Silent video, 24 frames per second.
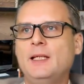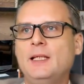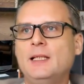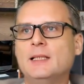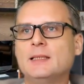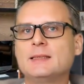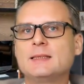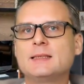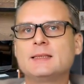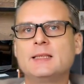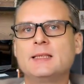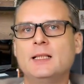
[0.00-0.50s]

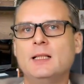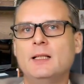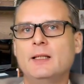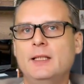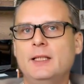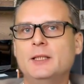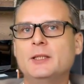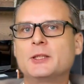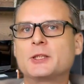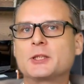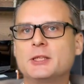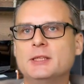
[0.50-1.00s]
can sell
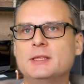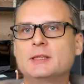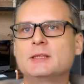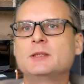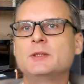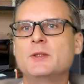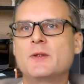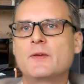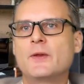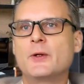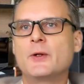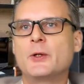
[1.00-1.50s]
the
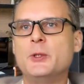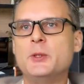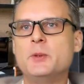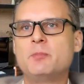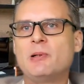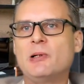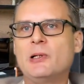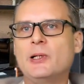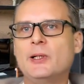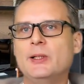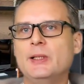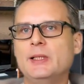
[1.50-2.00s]
interest to third
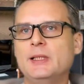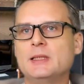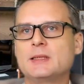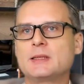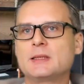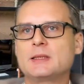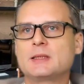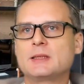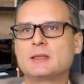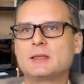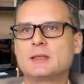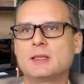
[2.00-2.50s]

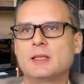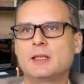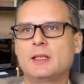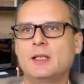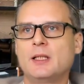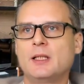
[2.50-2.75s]
parties.